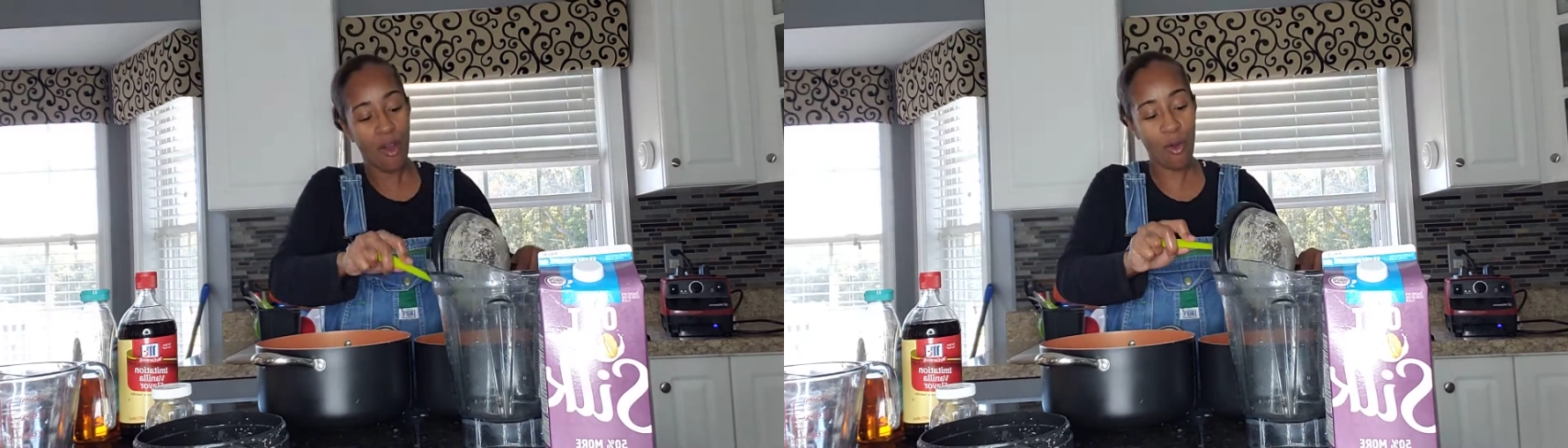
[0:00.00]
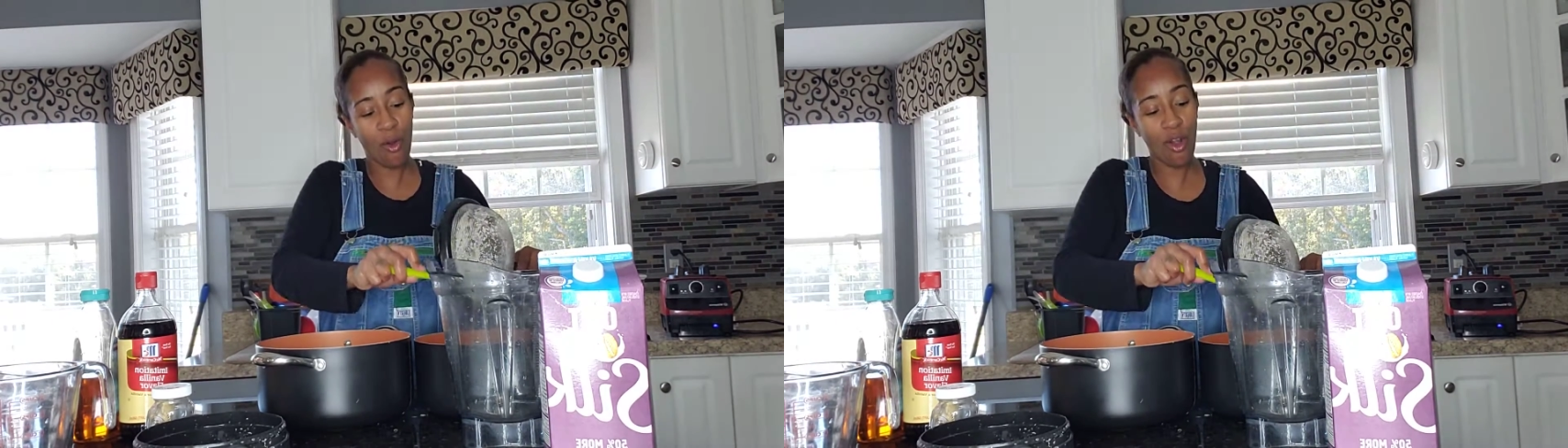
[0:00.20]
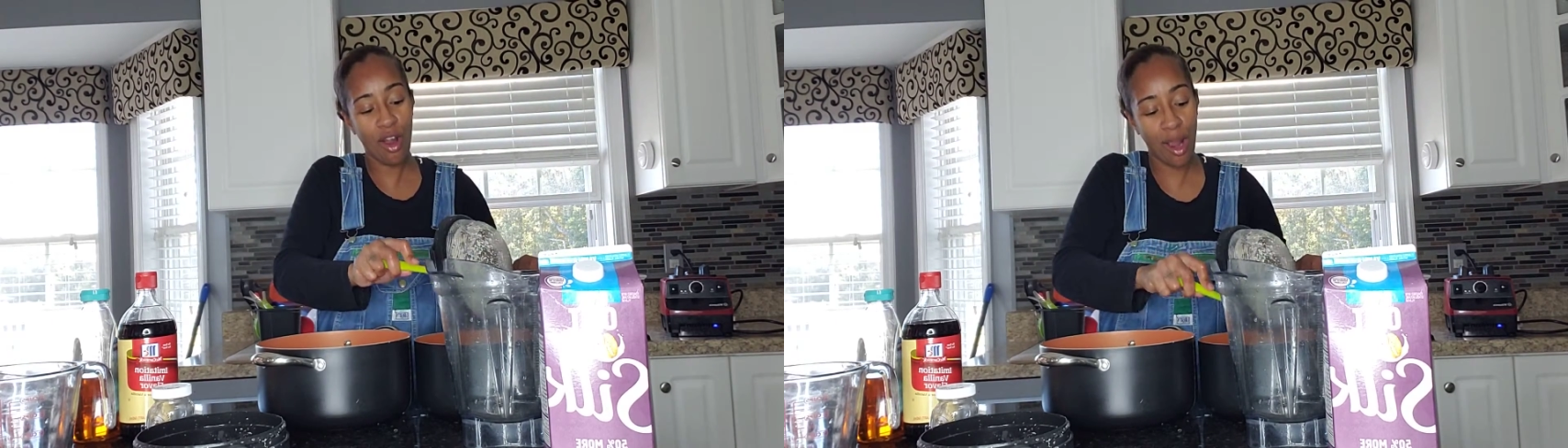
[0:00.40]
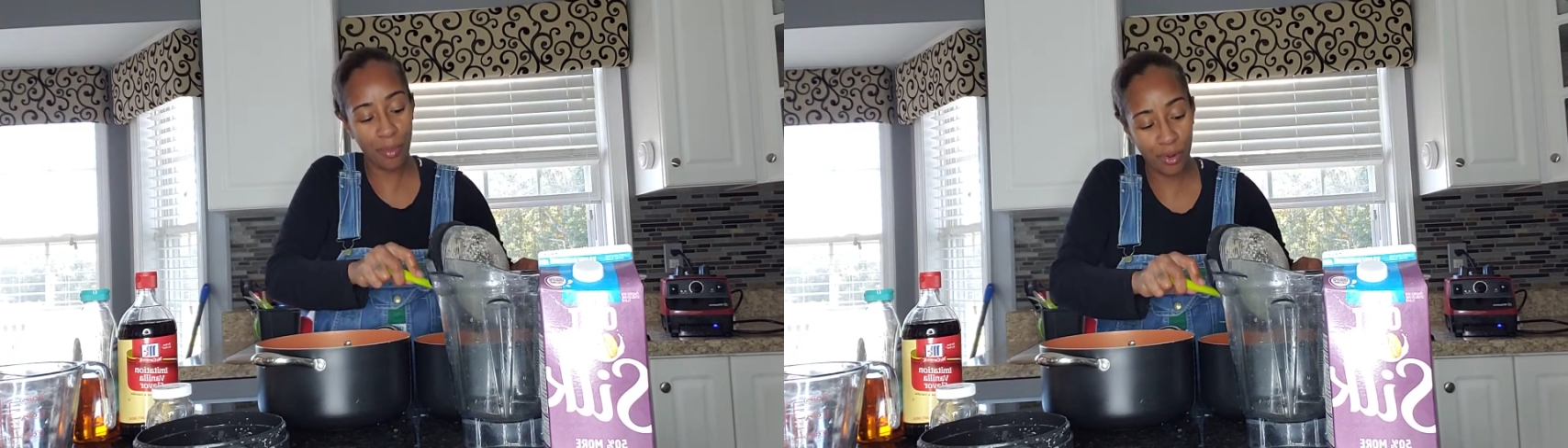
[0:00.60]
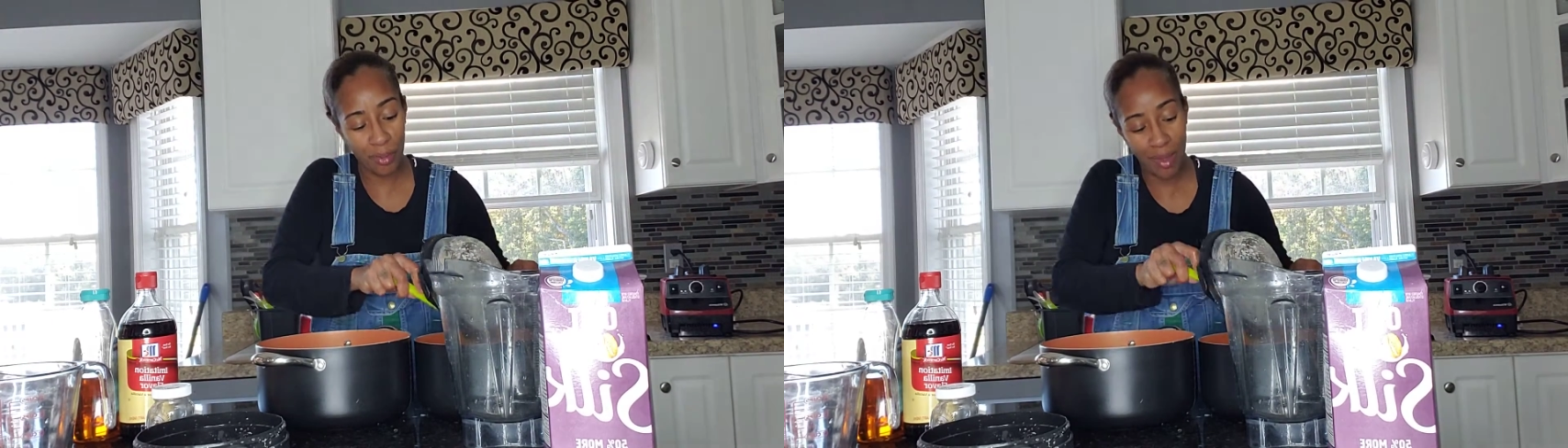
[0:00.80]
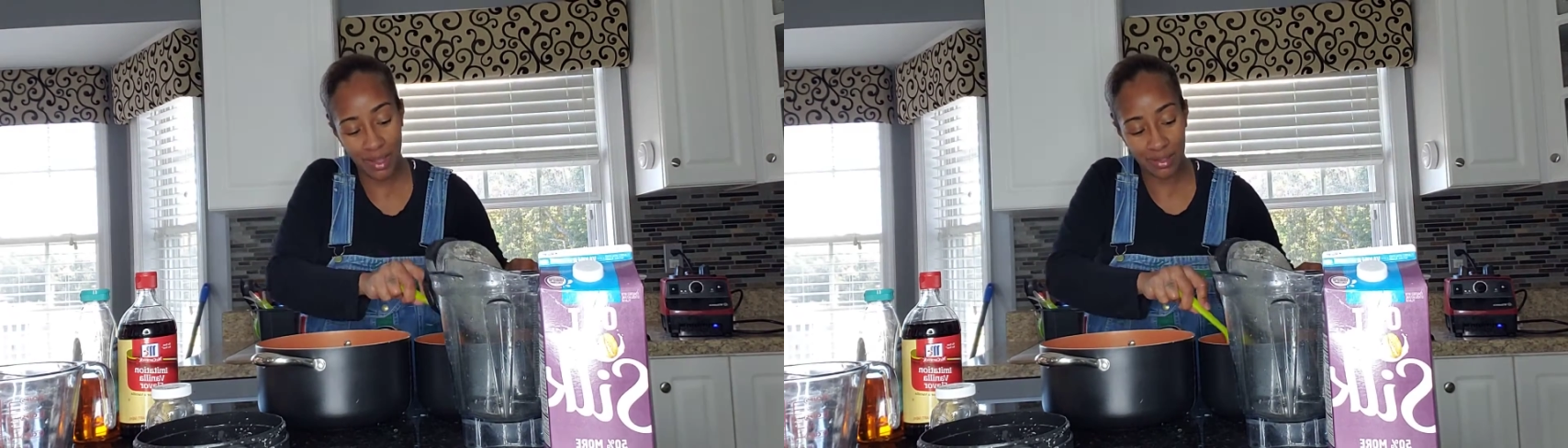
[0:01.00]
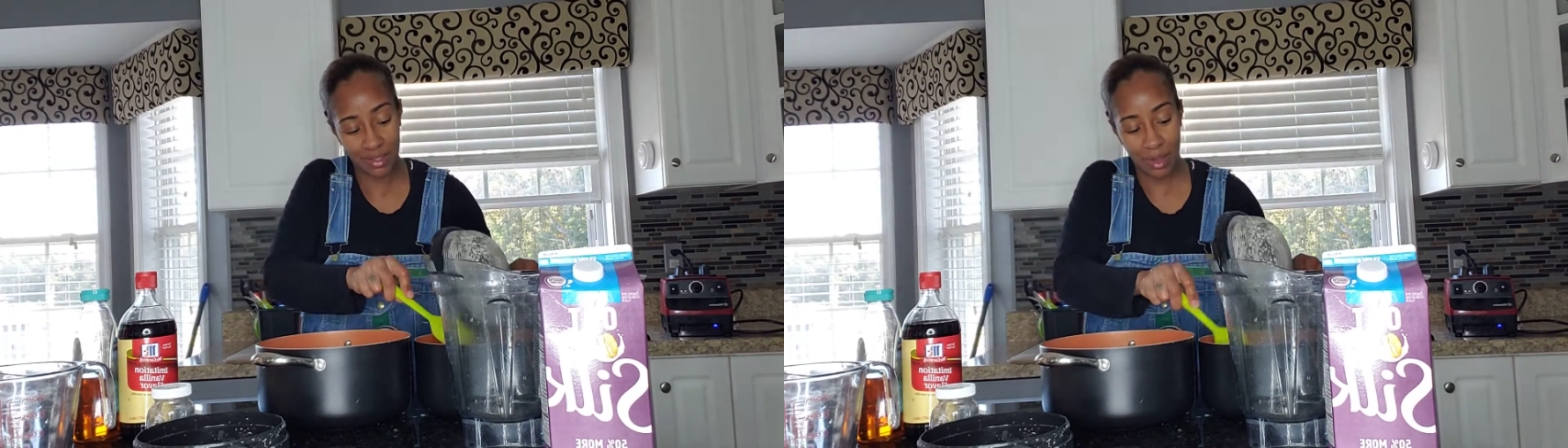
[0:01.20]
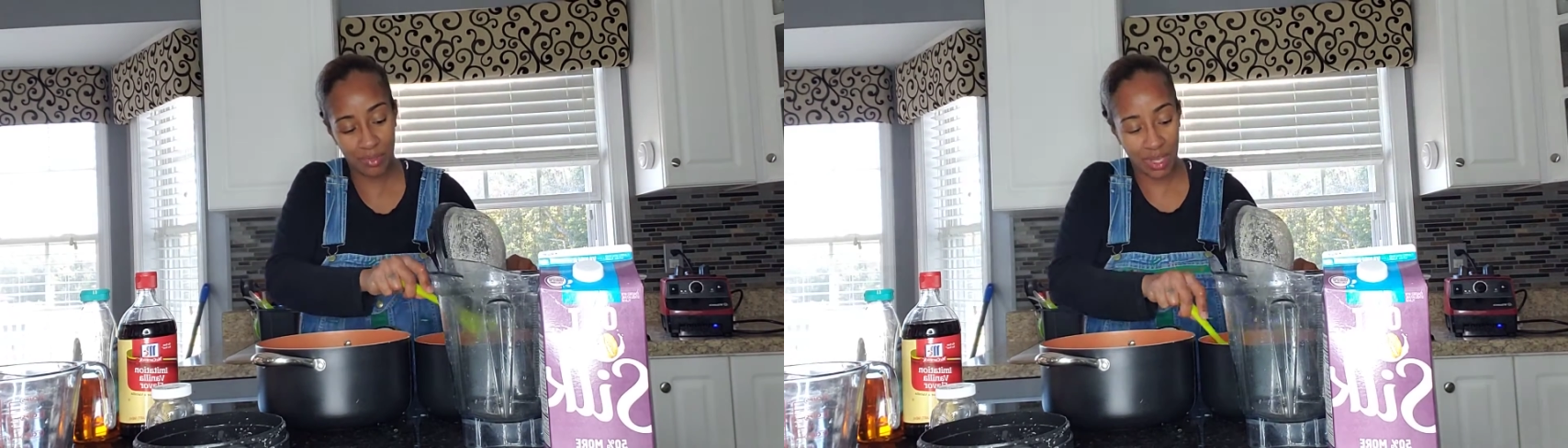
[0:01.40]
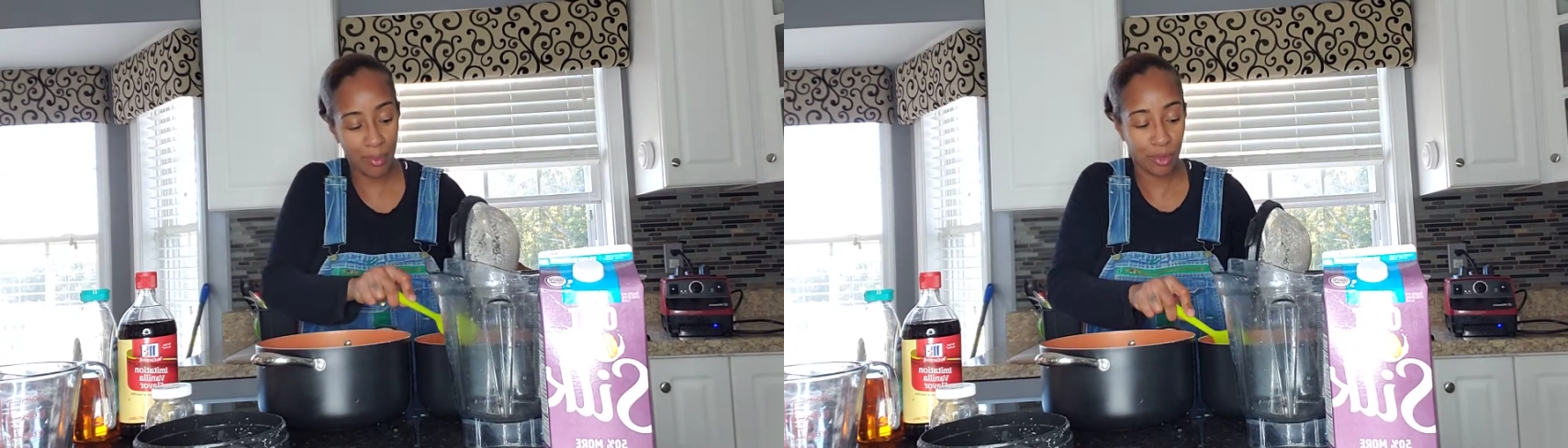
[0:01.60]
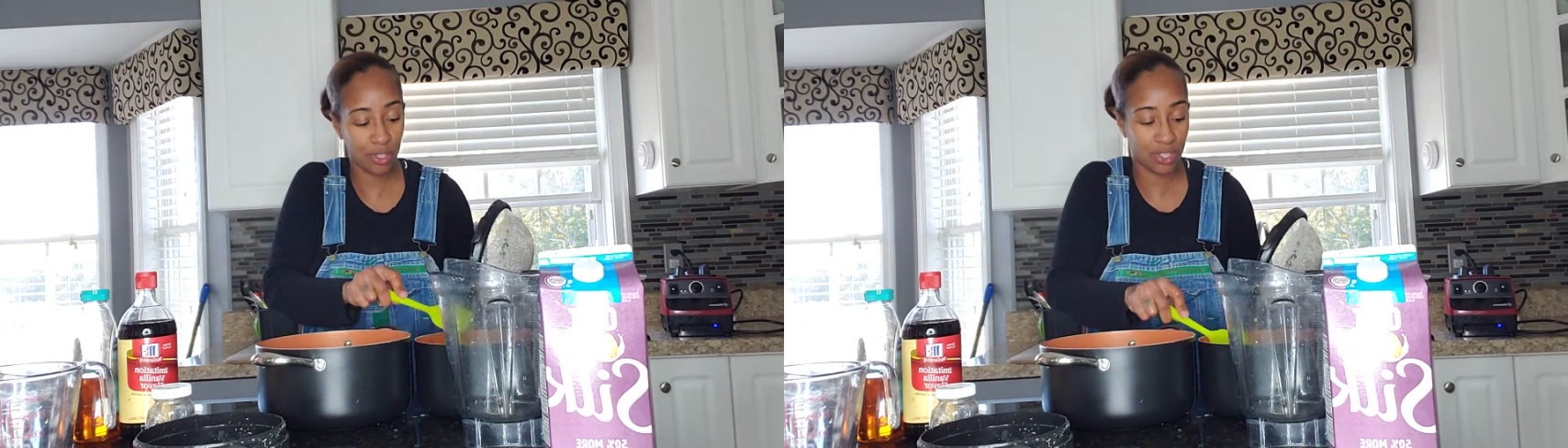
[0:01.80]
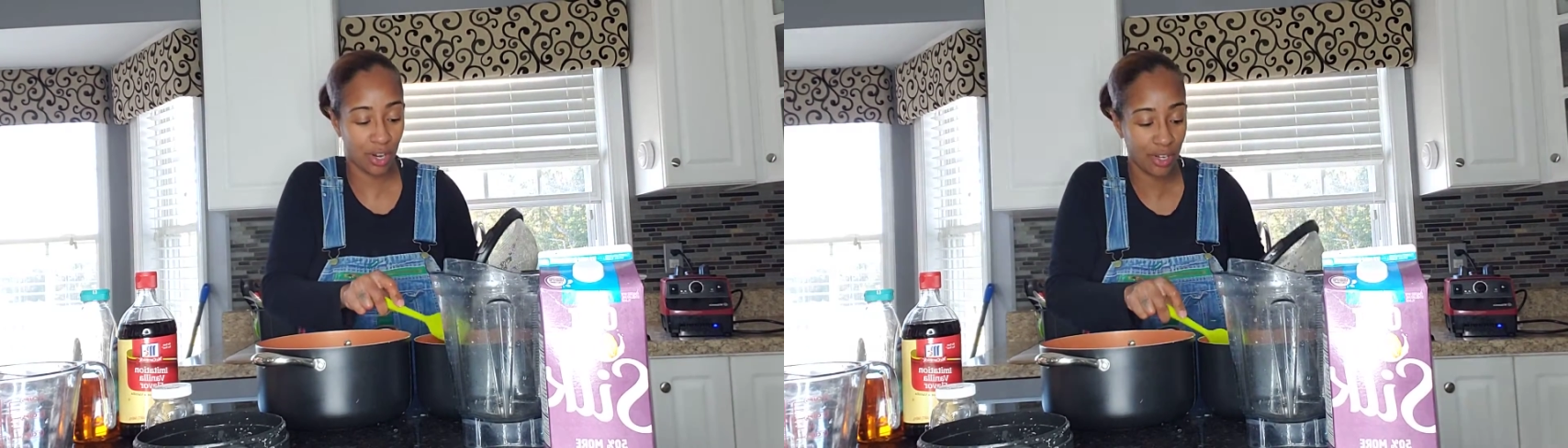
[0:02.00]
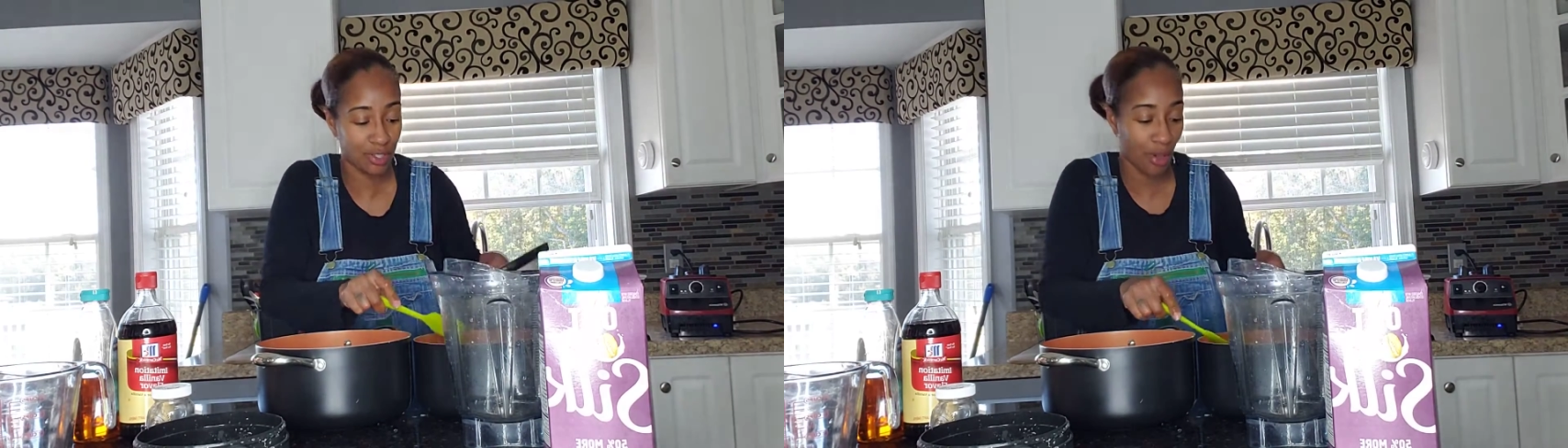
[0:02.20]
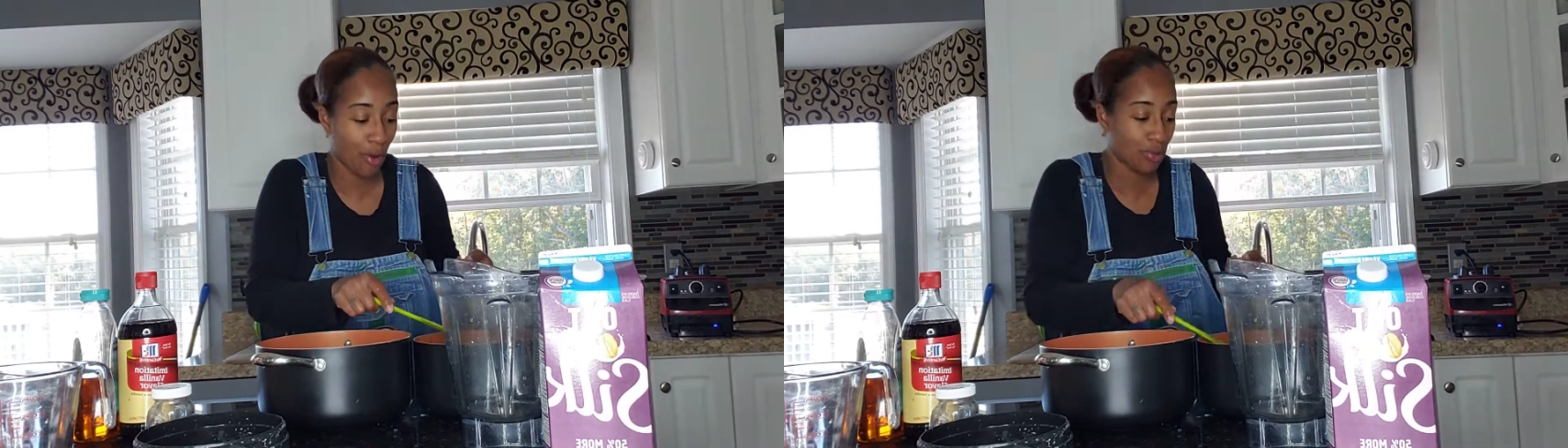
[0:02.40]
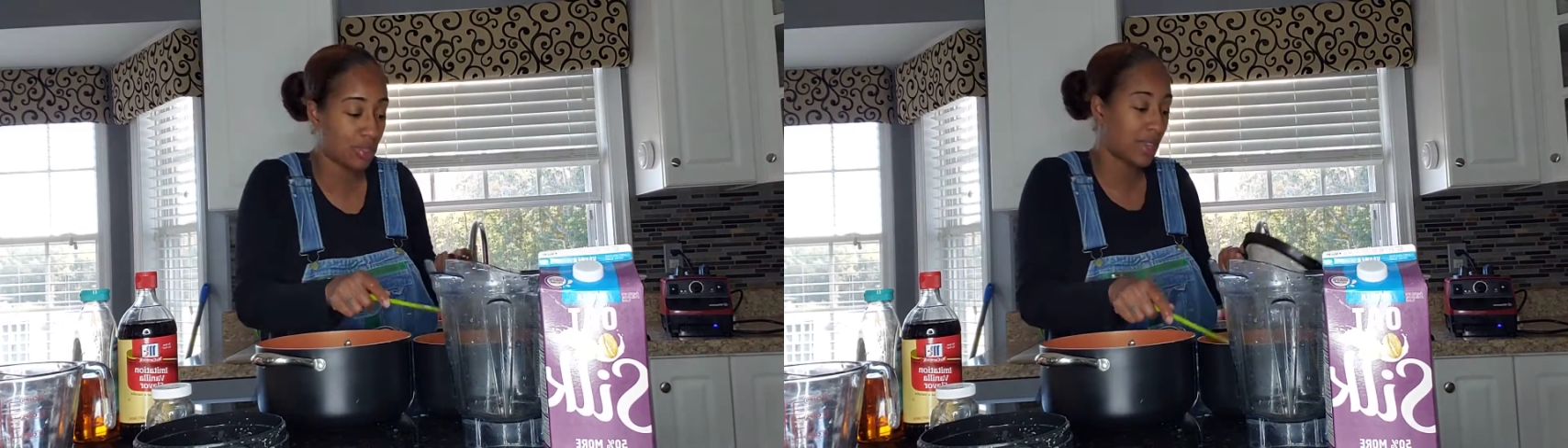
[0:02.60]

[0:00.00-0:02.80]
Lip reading: Or I'm going to make something. I'm going to turn this oats